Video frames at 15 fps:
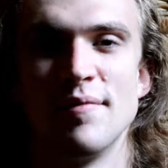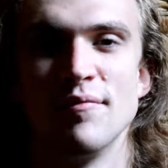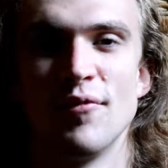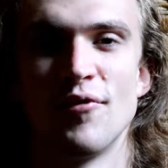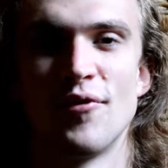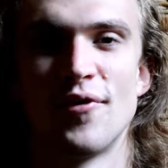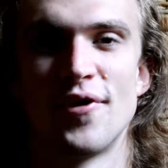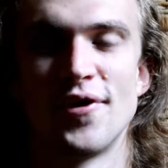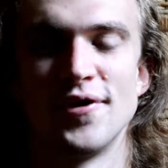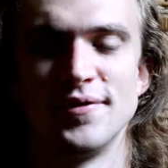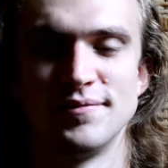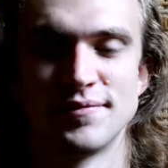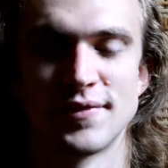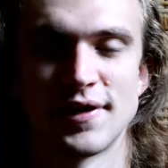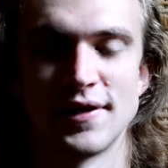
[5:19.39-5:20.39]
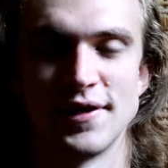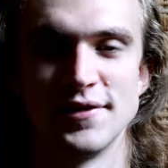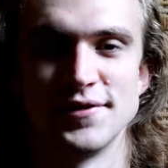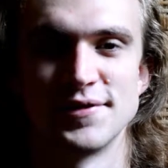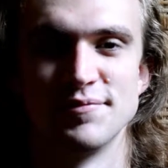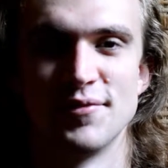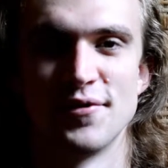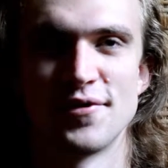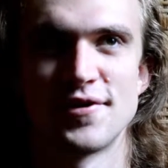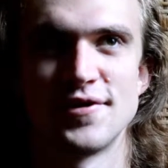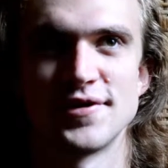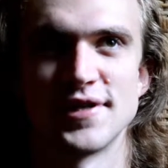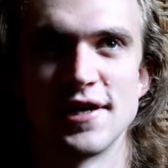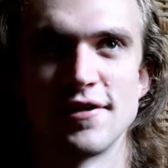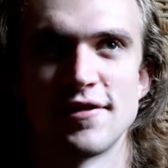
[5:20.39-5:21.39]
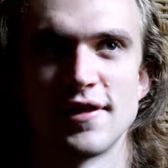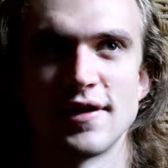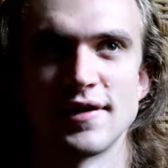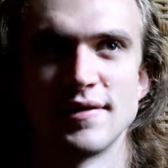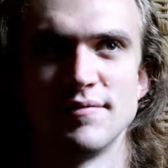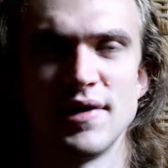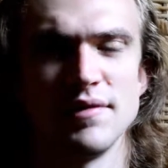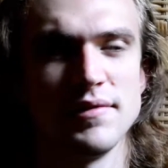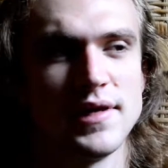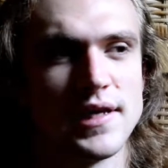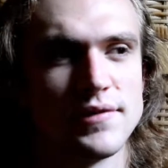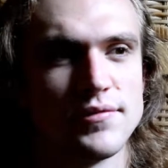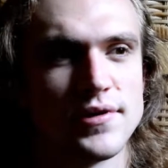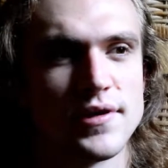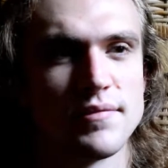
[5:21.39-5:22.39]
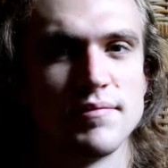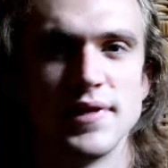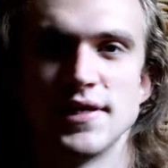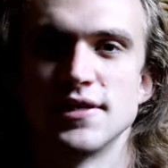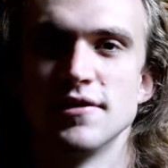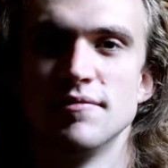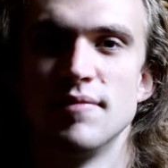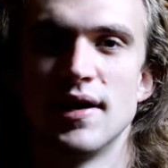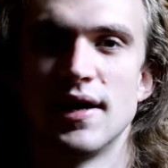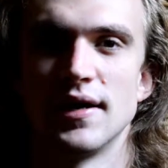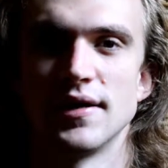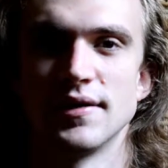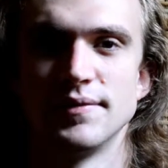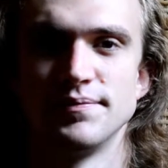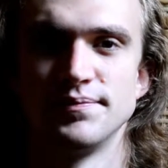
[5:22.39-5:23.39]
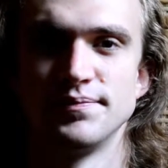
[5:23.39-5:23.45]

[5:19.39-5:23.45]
more closed borders, I think. Maybe that wouldn't be so bad.